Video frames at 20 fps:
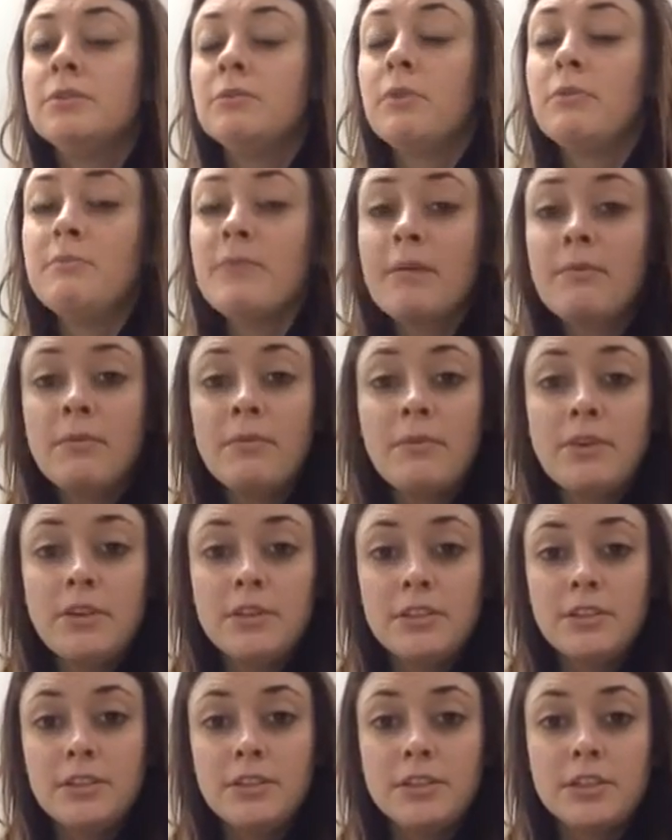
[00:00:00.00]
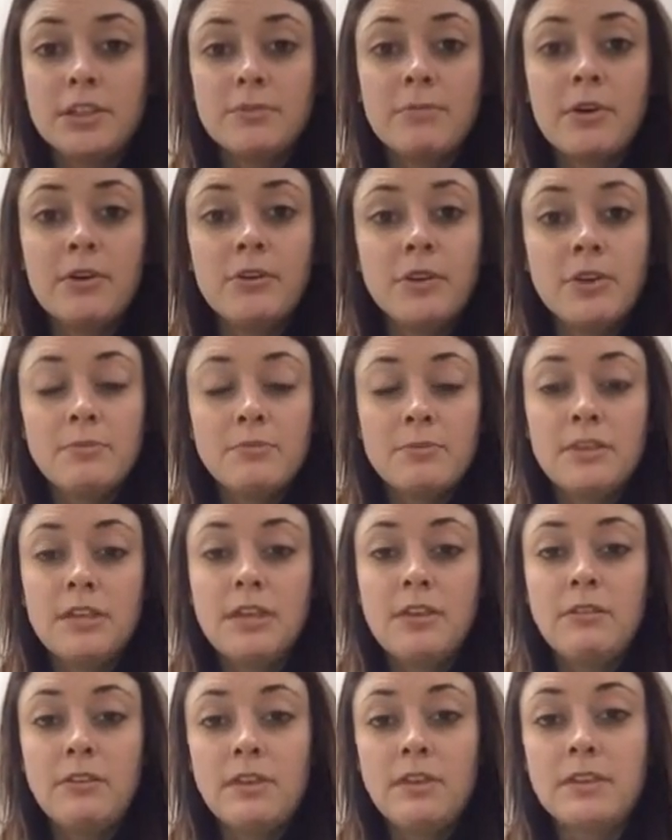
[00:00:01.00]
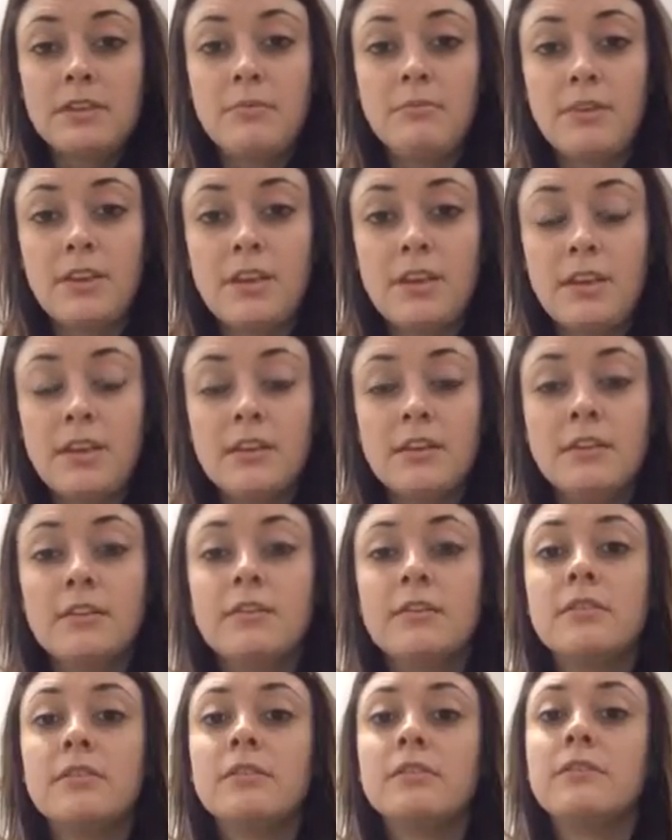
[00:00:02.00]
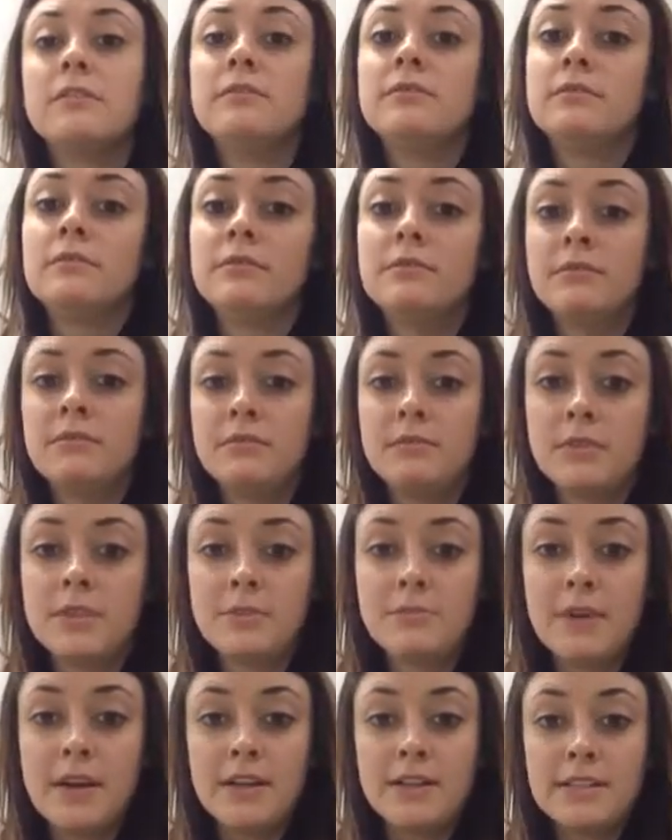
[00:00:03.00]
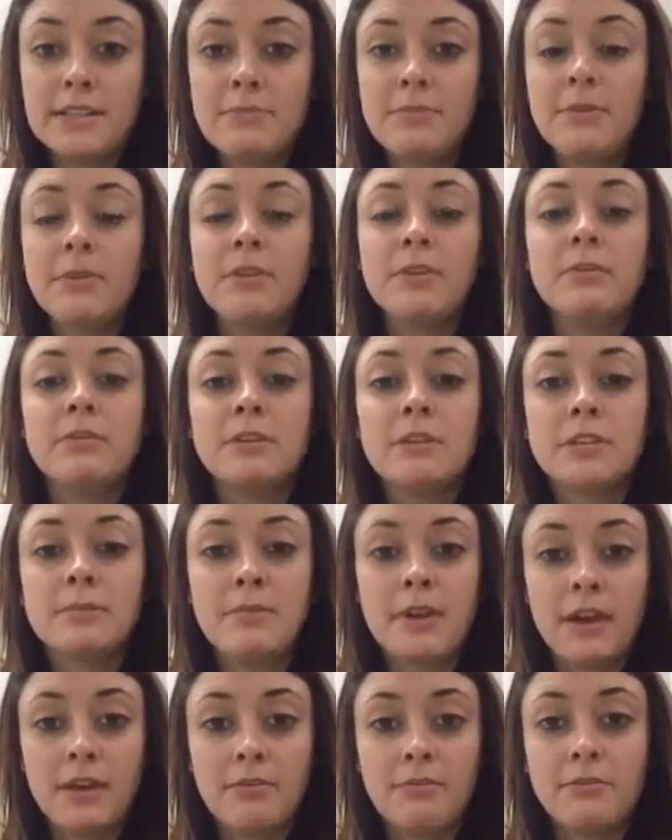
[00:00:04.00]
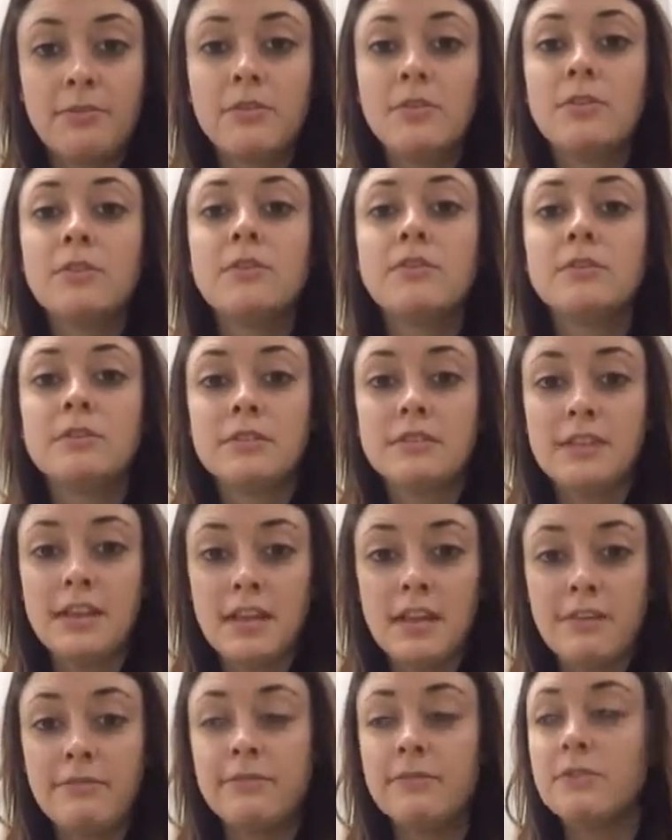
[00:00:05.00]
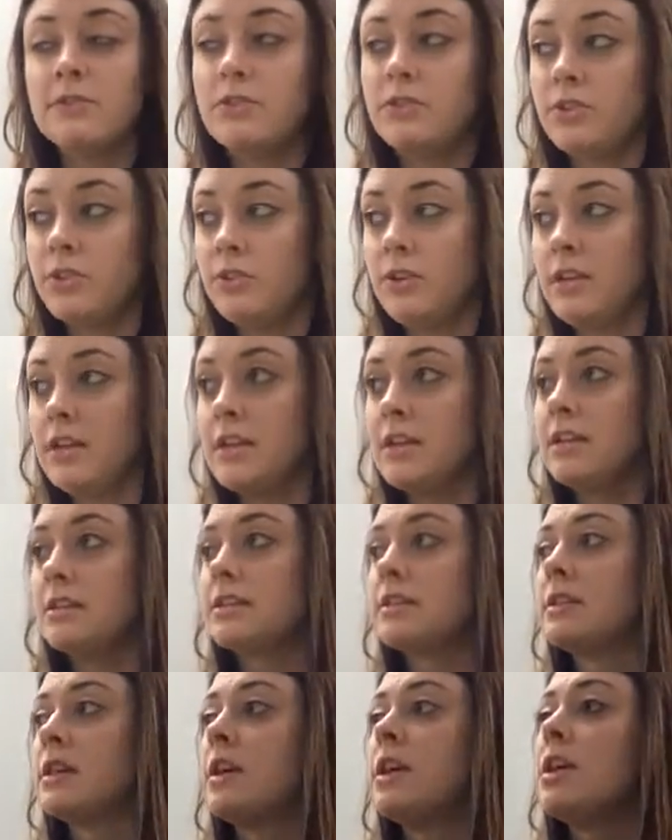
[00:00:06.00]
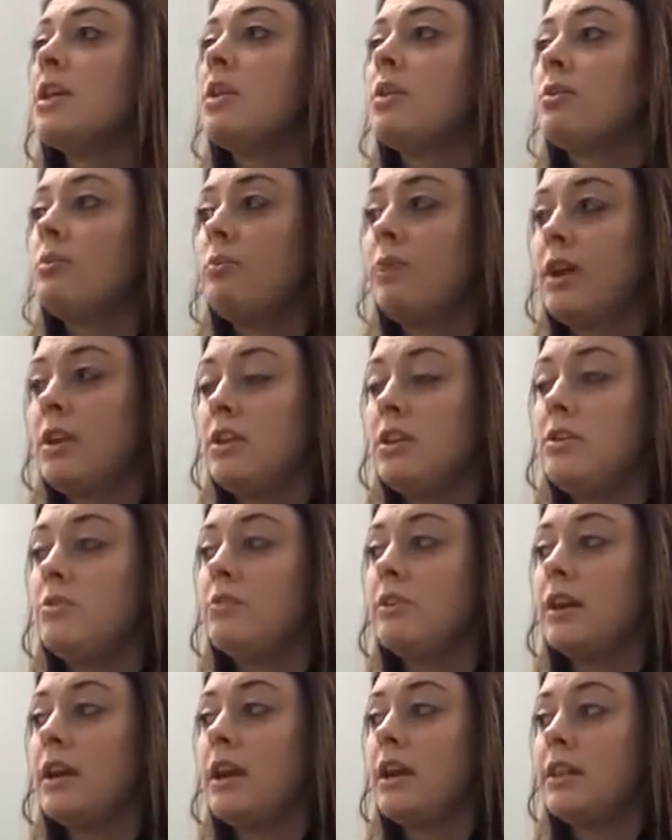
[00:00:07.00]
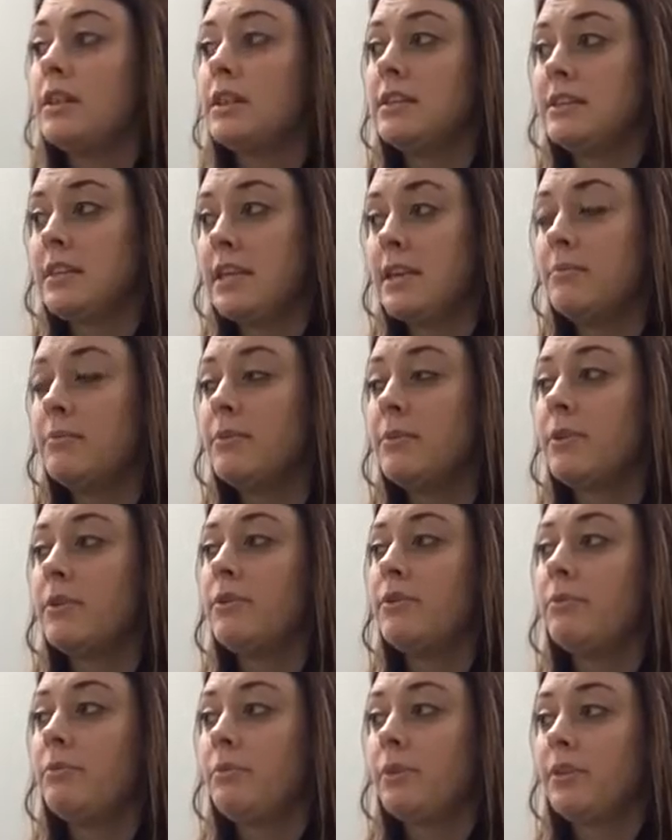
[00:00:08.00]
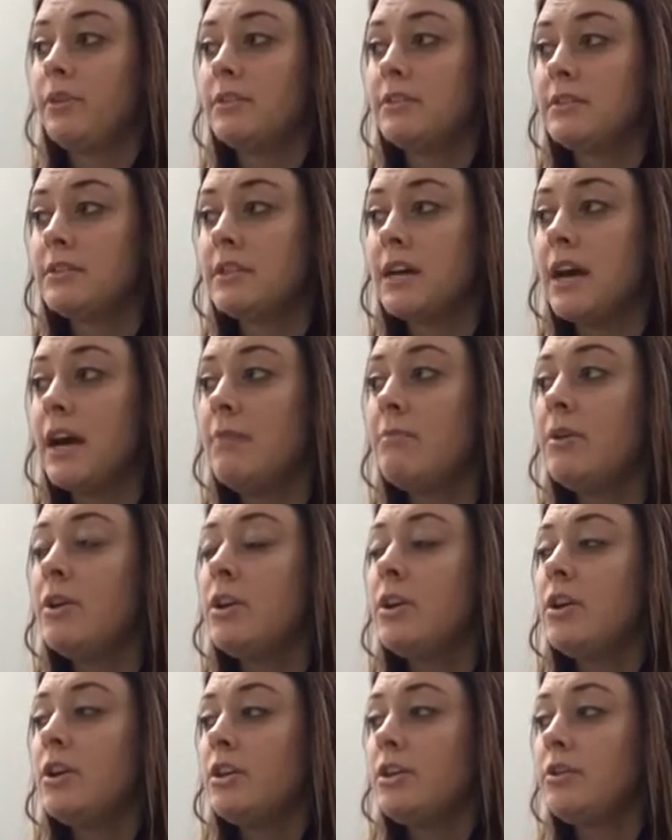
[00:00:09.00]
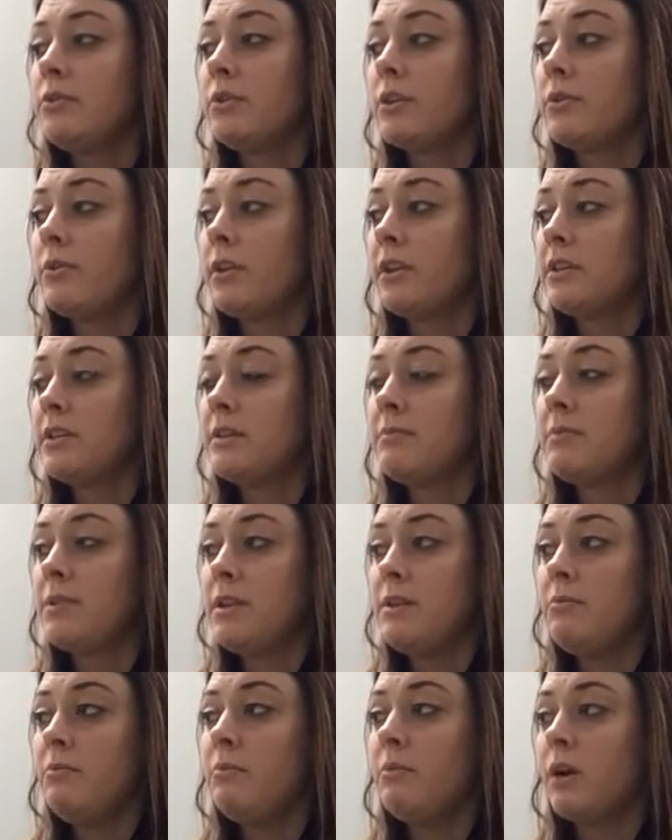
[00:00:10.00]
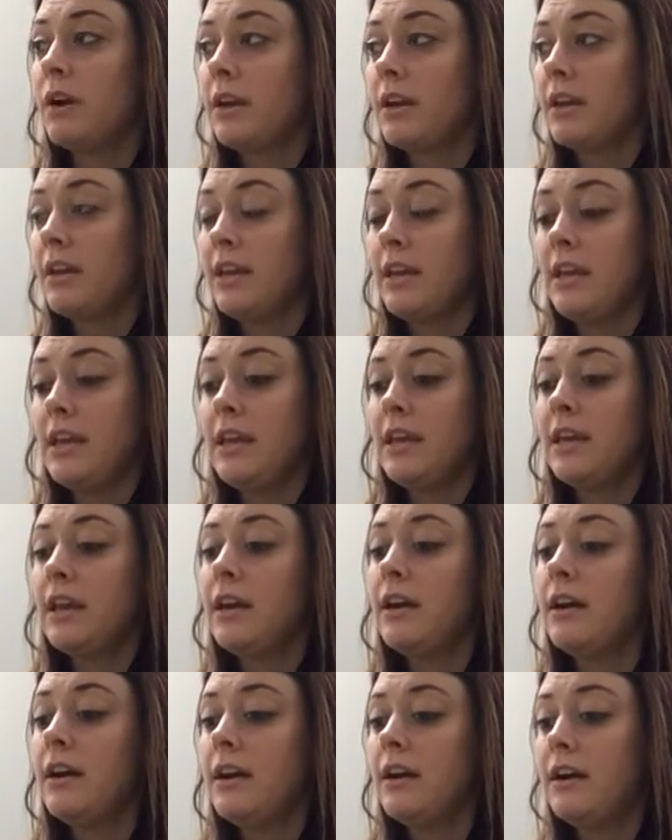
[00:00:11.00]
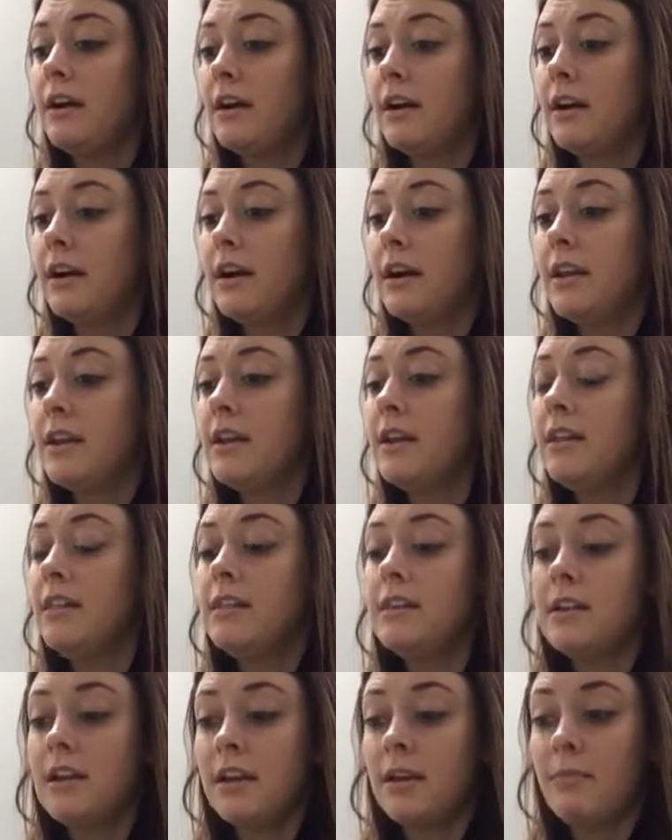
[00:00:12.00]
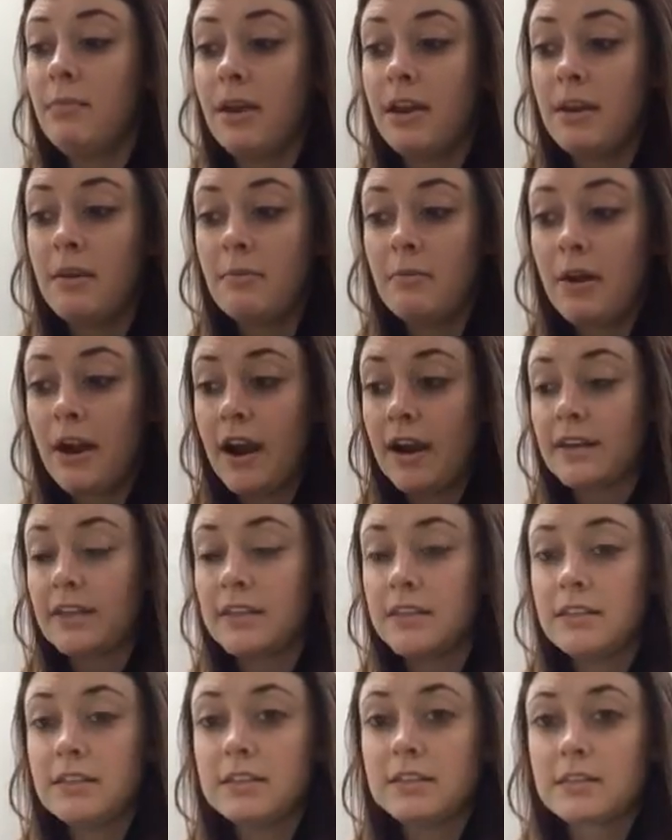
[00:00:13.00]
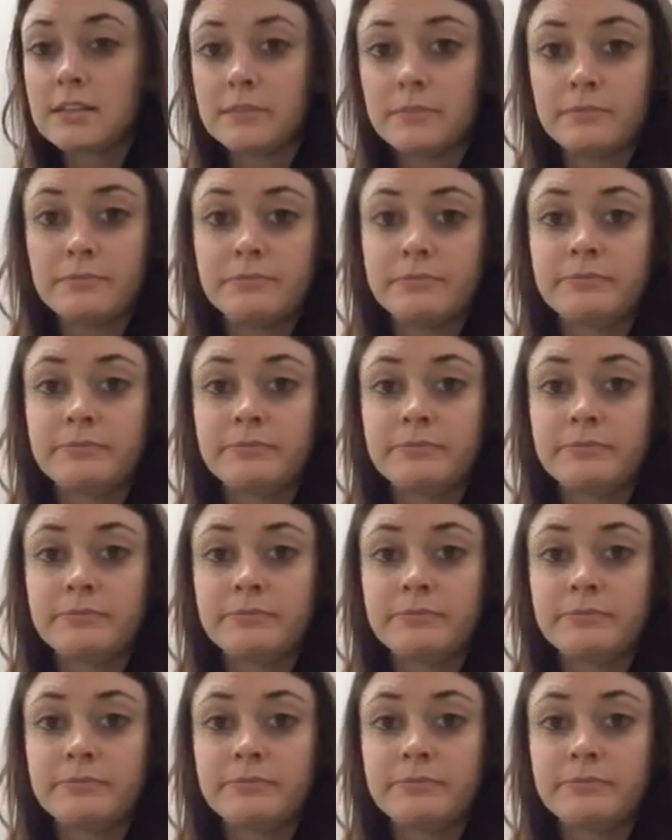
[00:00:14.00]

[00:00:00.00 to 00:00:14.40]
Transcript: Remember when you're in your small groups that you need to be responsible, respectful, safe, and studious. When you are at the table with the sub, you are going to be working on the independent practice.